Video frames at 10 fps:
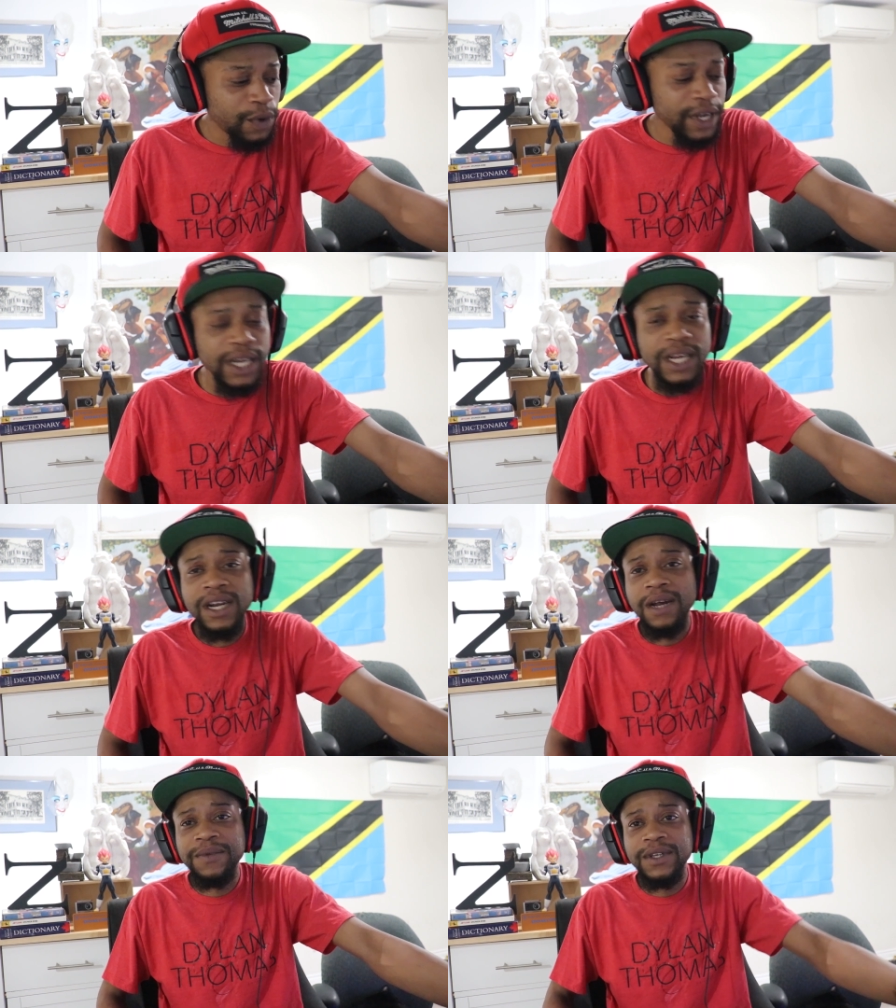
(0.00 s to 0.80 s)
bringing
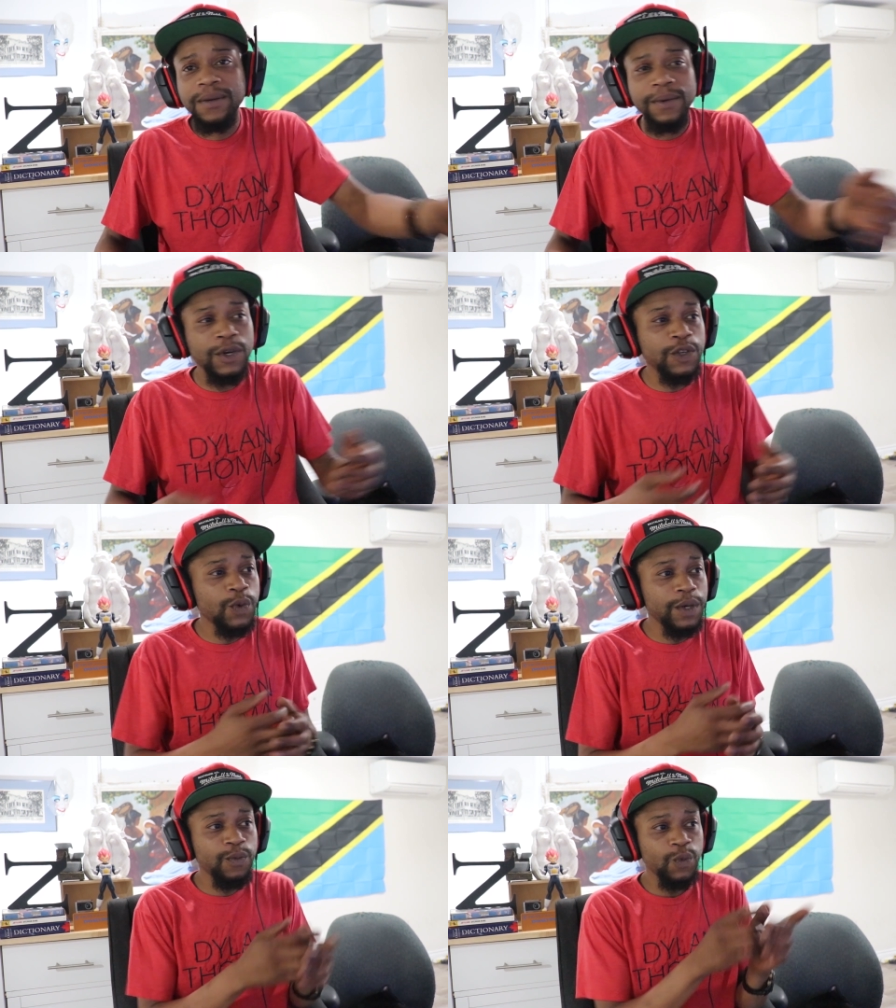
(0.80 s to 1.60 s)
it up to the,
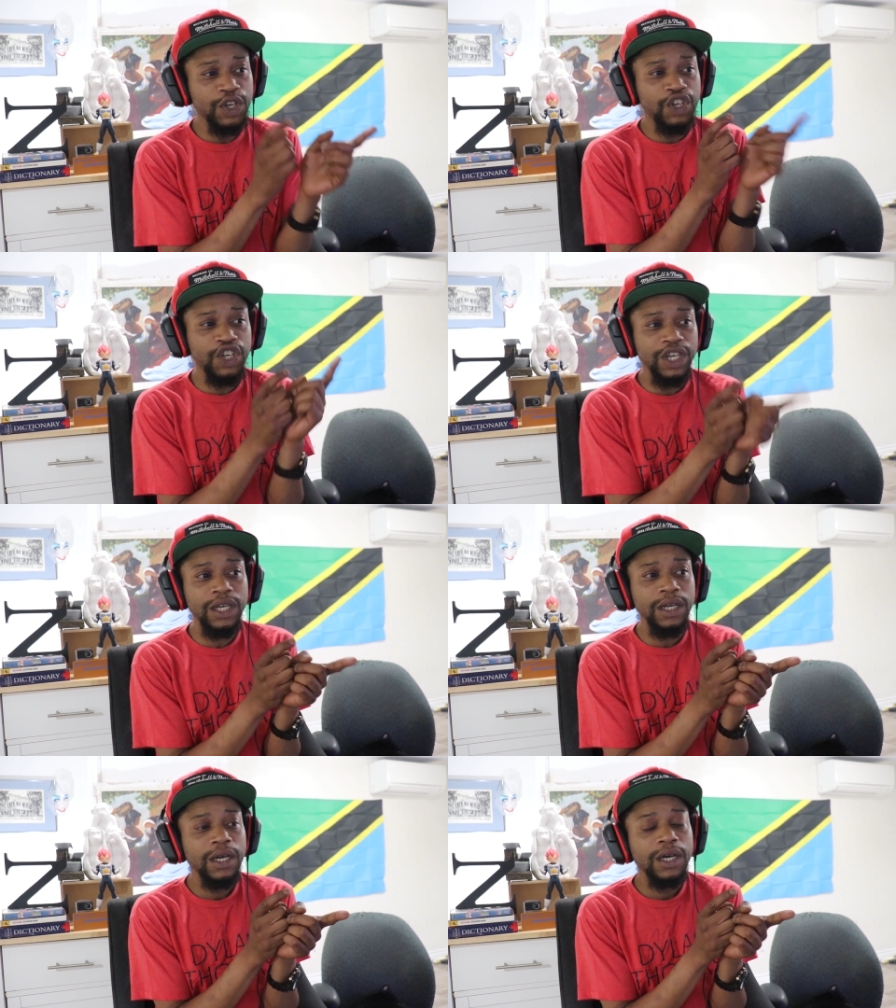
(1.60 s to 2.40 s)
because when
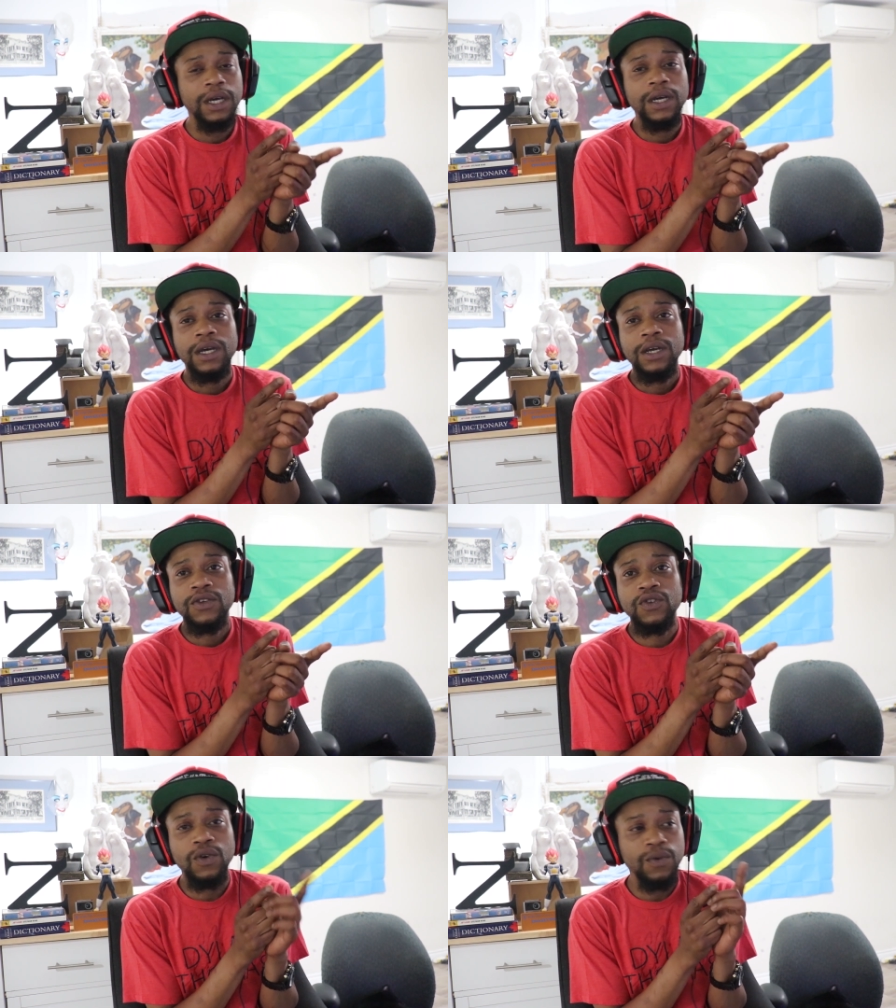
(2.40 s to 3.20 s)
she,
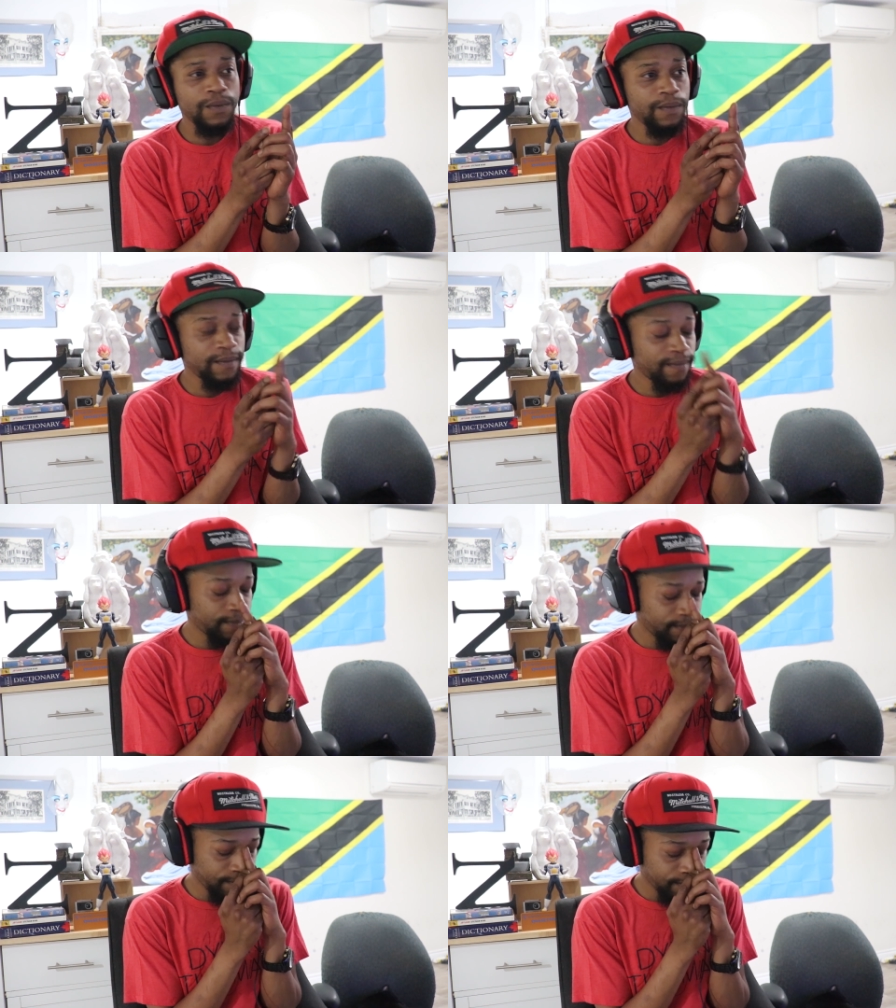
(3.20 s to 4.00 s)
so
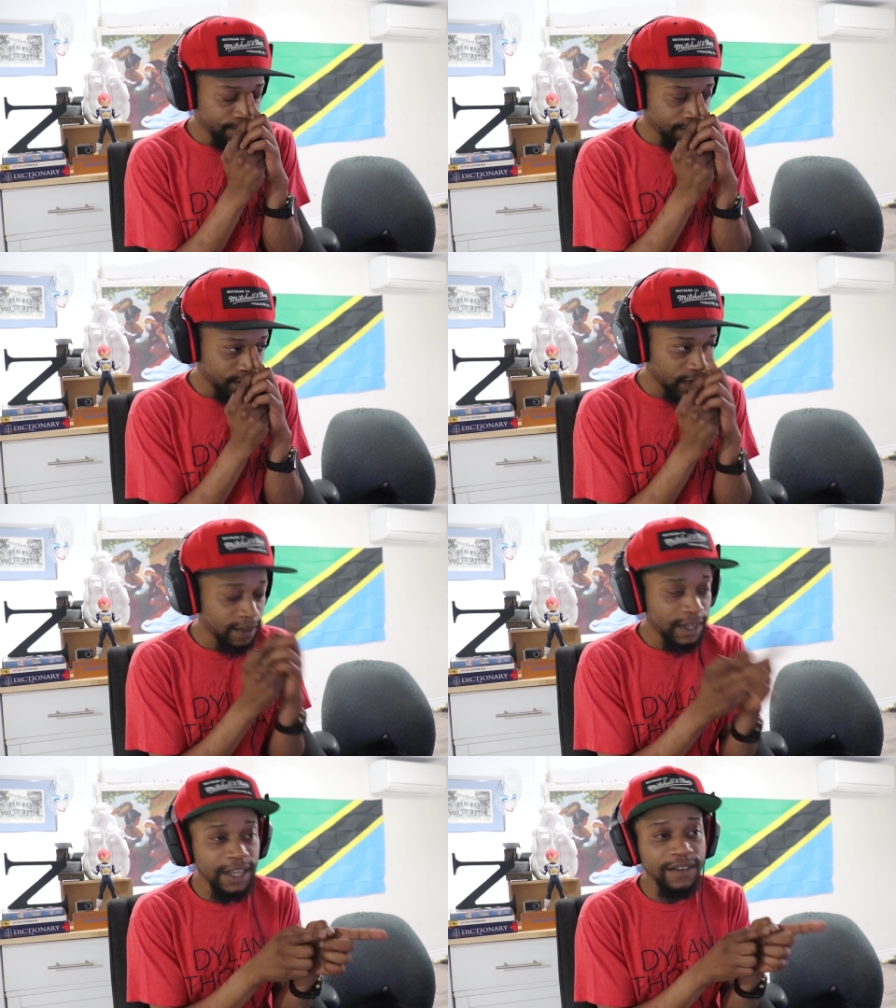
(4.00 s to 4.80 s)

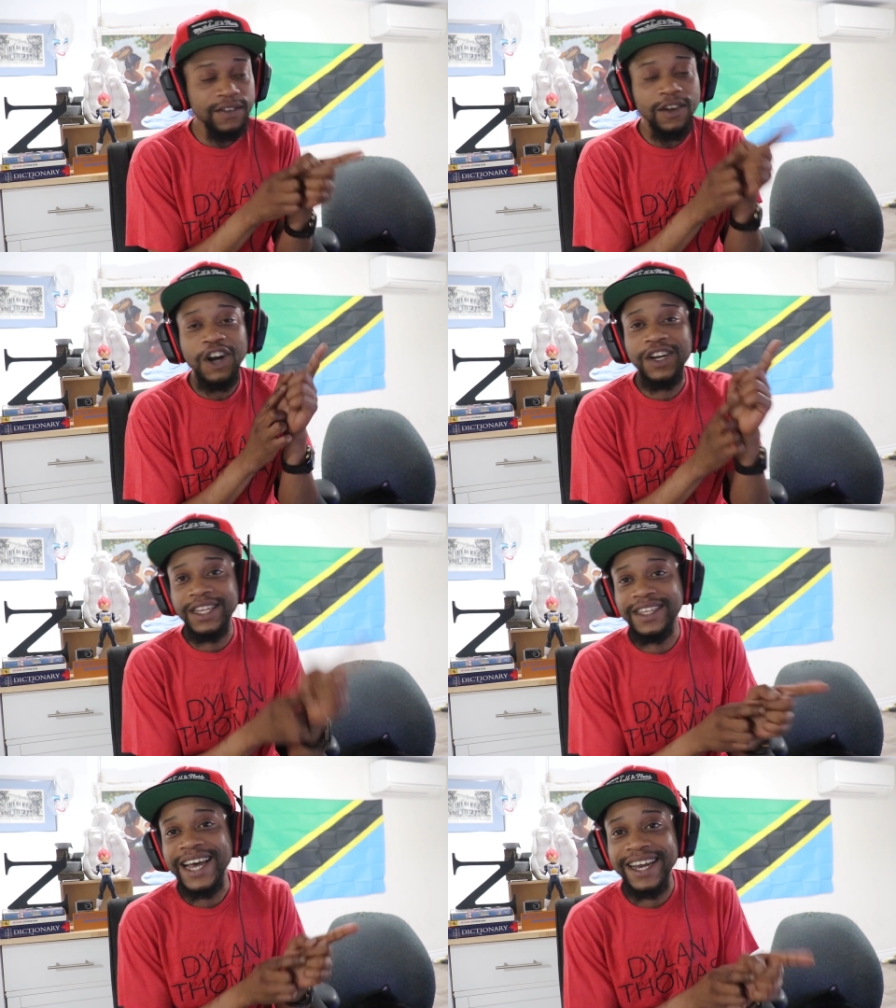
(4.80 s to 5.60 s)
these are
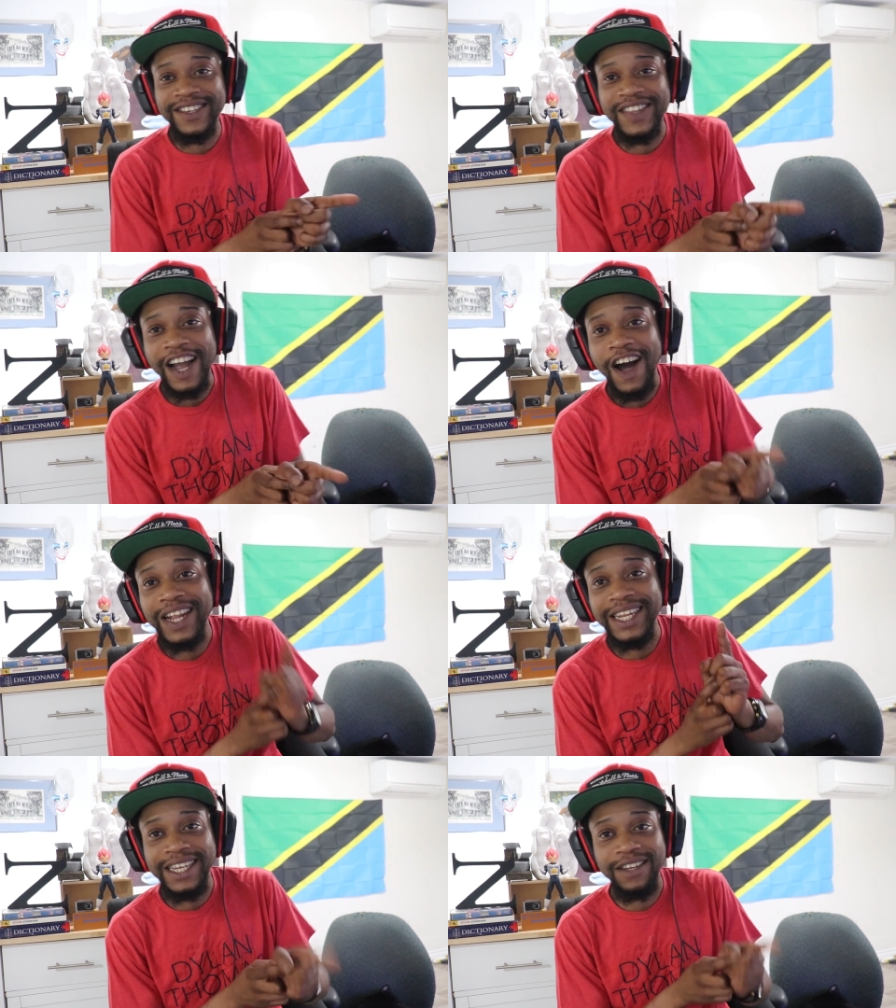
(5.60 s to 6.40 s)
the texts that
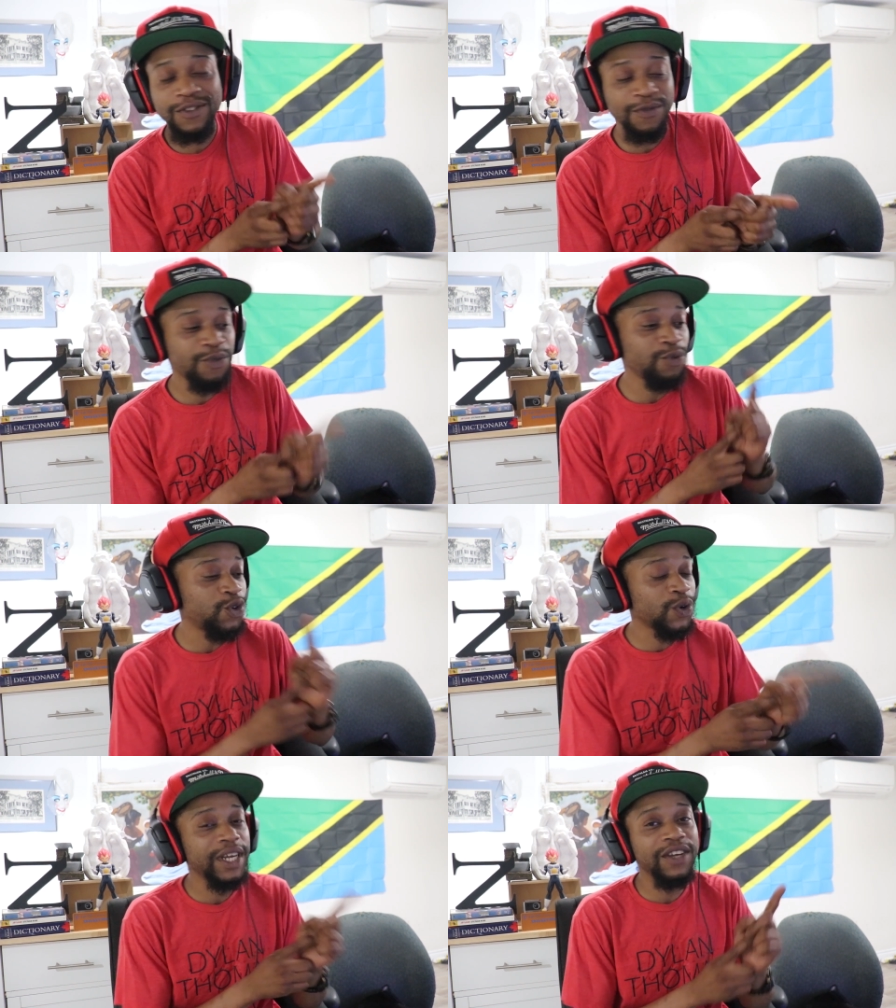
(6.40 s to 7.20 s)
got leaked through
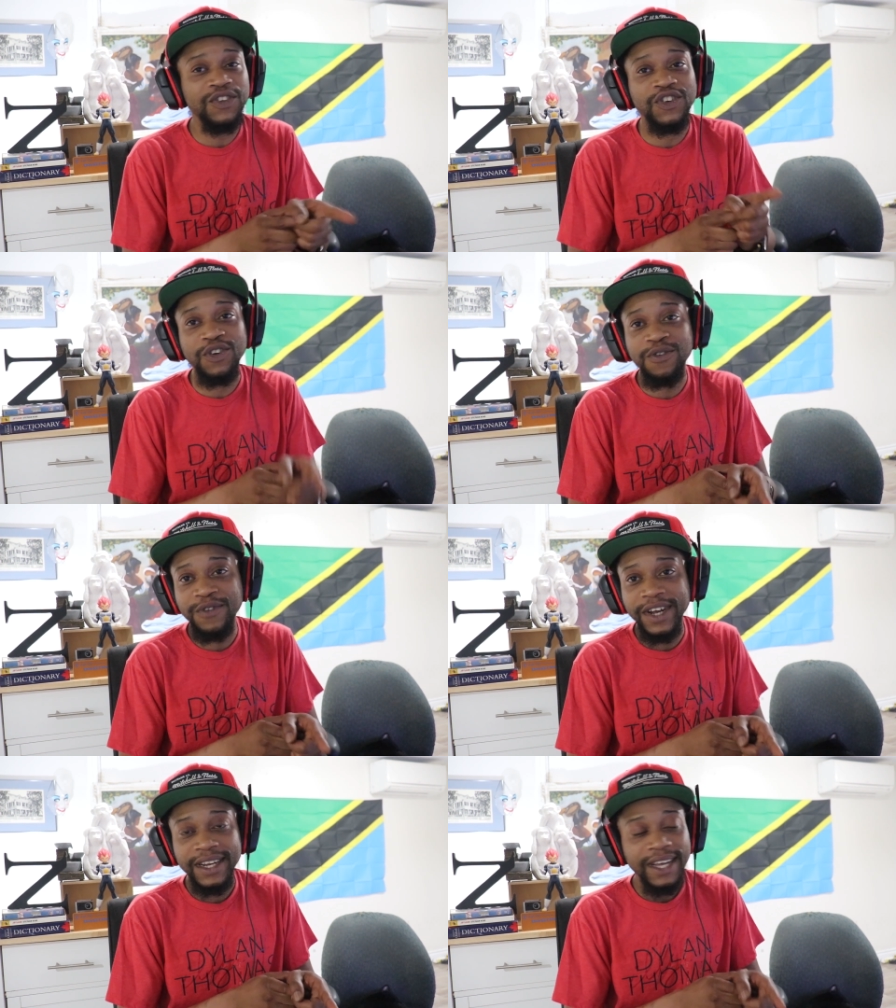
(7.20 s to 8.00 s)
Jonah Hill's
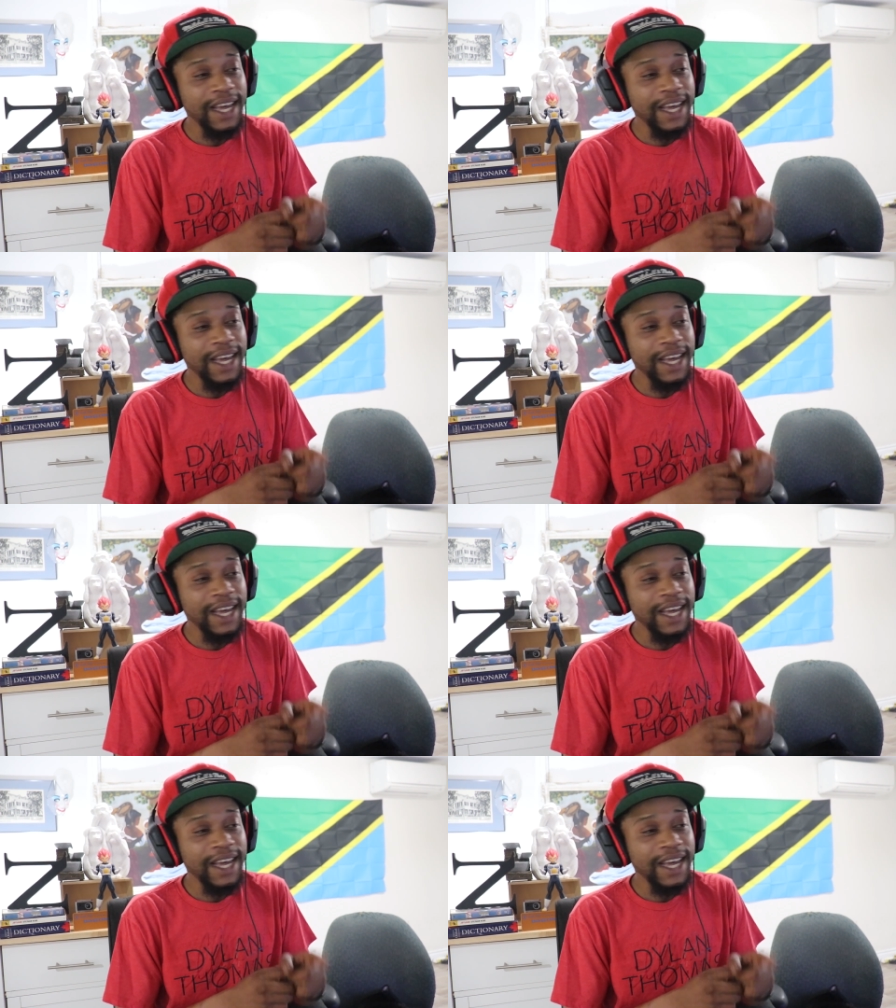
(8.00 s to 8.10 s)
girlfriend.